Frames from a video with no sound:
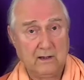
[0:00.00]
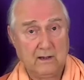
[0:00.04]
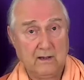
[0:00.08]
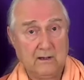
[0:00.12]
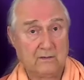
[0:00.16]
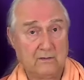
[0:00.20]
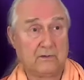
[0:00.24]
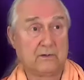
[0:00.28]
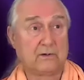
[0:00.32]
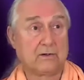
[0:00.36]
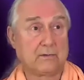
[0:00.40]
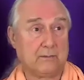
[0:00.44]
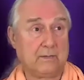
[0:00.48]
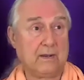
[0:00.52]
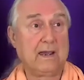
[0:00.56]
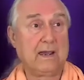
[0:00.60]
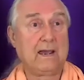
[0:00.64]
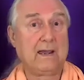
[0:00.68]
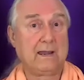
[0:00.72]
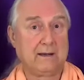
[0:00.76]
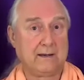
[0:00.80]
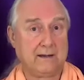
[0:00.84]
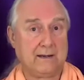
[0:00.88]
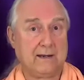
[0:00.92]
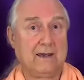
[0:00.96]
looked
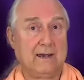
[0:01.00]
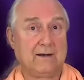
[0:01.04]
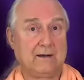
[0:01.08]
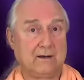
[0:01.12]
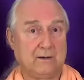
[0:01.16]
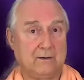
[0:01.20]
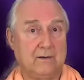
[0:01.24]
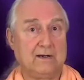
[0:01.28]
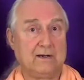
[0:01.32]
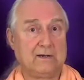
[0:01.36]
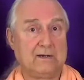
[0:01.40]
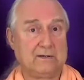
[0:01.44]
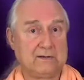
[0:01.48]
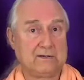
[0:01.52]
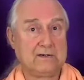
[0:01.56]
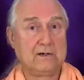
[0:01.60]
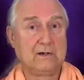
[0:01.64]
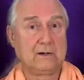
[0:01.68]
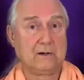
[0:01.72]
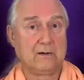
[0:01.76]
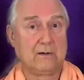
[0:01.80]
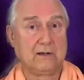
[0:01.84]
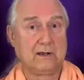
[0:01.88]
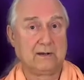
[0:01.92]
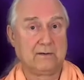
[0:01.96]
back at a great
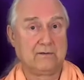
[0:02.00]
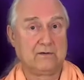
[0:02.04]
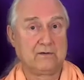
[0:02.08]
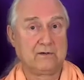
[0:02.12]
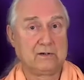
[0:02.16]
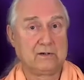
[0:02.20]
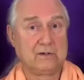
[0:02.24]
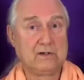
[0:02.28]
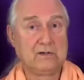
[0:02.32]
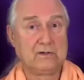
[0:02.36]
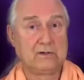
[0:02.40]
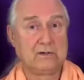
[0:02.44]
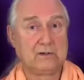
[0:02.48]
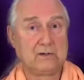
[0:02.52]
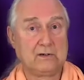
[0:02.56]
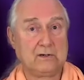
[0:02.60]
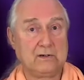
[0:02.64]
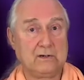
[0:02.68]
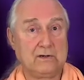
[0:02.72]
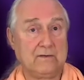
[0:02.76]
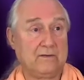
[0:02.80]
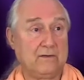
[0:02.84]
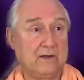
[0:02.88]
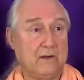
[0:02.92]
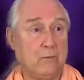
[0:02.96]
seer like Vasishtha,
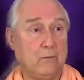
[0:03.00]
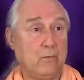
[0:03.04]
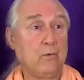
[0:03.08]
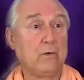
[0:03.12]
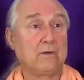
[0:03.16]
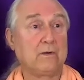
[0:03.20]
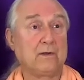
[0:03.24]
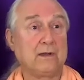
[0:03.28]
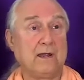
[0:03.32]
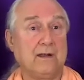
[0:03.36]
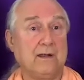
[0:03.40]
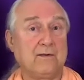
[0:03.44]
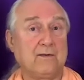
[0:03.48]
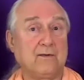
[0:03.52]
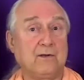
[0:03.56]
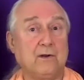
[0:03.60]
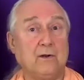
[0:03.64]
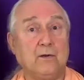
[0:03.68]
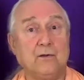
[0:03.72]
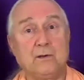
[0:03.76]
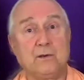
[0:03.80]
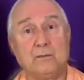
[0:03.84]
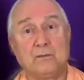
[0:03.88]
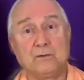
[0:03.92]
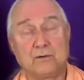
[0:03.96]
if they weren't that seer
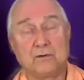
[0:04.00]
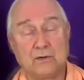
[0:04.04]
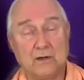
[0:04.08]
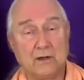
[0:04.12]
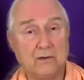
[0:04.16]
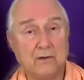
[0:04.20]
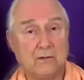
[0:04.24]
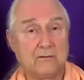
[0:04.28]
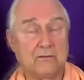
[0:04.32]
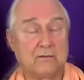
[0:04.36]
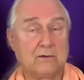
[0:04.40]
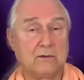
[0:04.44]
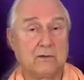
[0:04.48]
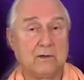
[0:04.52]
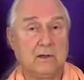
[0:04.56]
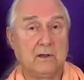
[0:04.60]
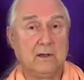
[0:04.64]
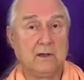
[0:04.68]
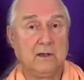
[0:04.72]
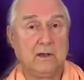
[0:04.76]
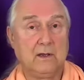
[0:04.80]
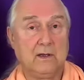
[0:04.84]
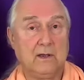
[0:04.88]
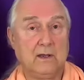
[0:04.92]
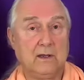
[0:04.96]
themselves,
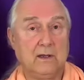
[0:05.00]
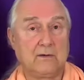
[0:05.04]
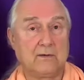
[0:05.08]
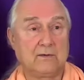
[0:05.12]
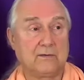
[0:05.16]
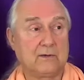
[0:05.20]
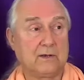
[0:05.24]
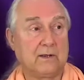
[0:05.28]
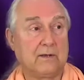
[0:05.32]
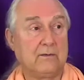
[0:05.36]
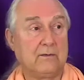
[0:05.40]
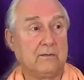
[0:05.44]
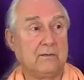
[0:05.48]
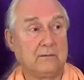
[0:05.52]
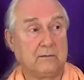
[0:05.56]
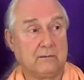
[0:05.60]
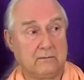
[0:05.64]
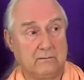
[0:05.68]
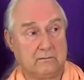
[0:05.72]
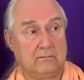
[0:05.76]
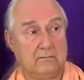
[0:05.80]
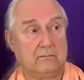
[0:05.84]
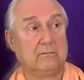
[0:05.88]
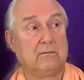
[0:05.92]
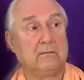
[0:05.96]
and said,
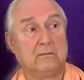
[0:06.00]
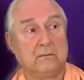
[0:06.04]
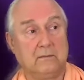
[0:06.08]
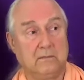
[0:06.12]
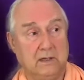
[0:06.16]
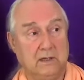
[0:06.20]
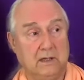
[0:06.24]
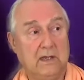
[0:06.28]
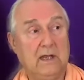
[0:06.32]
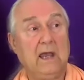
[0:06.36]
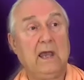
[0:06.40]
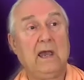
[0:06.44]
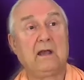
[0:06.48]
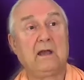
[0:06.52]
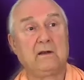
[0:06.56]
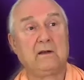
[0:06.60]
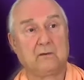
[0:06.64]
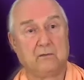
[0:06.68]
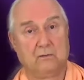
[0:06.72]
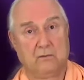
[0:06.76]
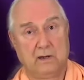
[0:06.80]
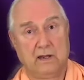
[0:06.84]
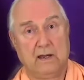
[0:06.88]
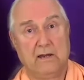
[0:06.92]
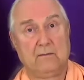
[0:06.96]
he had it
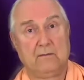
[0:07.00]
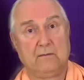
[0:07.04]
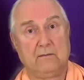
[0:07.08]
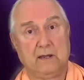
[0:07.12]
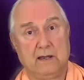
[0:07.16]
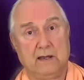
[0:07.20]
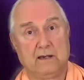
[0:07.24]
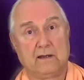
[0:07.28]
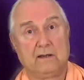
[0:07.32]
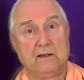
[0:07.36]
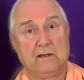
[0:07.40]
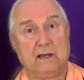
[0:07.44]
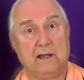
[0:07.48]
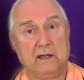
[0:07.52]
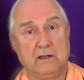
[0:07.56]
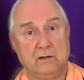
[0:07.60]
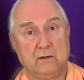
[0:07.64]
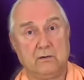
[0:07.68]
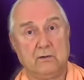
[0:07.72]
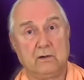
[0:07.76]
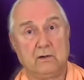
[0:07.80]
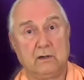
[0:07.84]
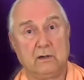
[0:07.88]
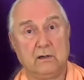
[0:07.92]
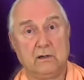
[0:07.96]
right back in that
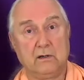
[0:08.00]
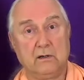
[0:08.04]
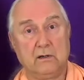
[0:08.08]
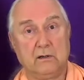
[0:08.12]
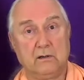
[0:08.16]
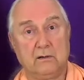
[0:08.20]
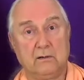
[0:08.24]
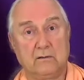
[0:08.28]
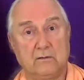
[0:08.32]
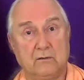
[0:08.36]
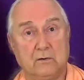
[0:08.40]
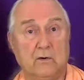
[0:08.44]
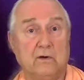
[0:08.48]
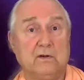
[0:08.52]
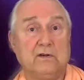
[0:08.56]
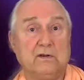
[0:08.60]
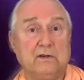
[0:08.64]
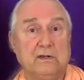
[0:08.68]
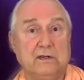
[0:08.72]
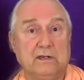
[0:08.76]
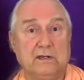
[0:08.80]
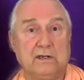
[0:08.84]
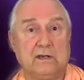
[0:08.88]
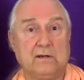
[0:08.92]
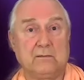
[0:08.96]
yuga. Of course he
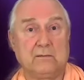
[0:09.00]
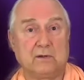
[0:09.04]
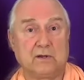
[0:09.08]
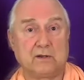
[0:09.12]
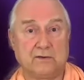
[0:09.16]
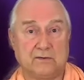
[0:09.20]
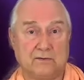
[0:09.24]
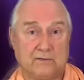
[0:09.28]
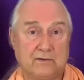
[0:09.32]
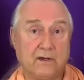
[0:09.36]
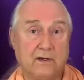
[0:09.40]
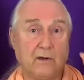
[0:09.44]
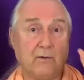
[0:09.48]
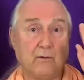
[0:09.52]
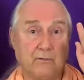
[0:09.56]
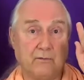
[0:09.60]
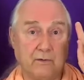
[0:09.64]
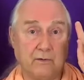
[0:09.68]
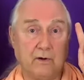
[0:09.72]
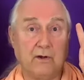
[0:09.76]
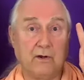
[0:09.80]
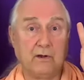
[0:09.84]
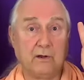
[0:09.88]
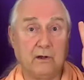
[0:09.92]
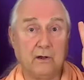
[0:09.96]
did, because they were
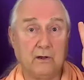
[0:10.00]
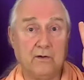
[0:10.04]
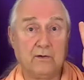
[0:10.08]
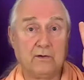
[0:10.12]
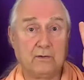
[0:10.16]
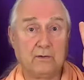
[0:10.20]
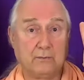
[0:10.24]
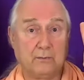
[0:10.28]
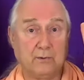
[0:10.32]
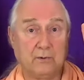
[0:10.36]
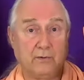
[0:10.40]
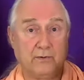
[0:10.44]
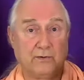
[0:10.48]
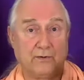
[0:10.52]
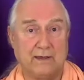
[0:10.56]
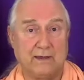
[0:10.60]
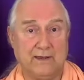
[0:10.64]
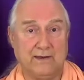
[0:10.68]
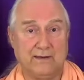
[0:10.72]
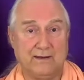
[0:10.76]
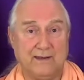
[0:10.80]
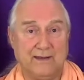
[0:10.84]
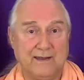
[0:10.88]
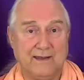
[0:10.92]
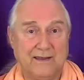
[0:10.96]
very knowledgeable
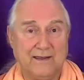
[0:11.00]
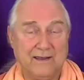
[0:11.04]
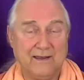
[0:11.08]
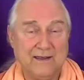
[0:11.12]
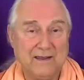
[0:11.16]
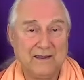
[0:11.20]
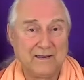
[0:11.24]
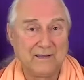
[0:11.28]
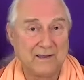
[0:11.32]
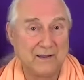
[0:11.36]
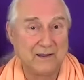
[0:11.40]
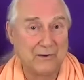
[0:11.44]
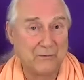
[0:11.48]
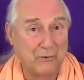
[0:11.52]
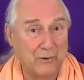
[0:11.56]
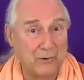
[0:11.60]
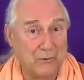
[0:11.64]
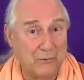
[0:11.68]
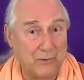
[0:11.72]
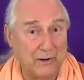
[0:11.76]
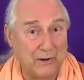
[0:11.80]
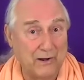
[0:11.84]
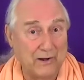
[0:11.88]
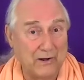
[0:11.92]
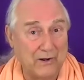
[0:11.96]
then. They were
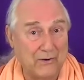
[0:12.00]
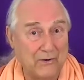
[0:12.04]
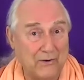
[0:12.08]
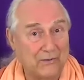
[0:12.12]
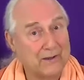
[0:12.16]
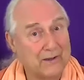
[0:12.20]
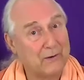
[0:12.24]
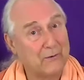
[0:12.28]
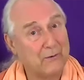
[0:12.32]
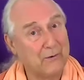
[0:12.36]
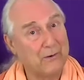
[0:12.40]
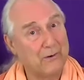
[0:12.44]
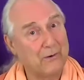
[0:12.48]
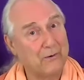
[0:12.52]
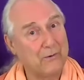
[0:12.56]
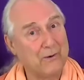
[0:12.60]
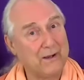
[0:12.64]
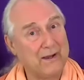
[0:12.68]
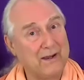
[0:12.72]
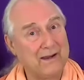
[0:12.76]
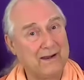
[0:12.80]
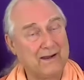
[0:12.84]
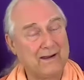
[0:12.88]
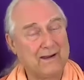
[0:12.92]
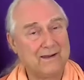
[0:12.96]
aware, they were
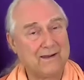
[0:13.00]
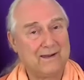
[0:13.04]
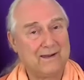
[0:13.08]
awake.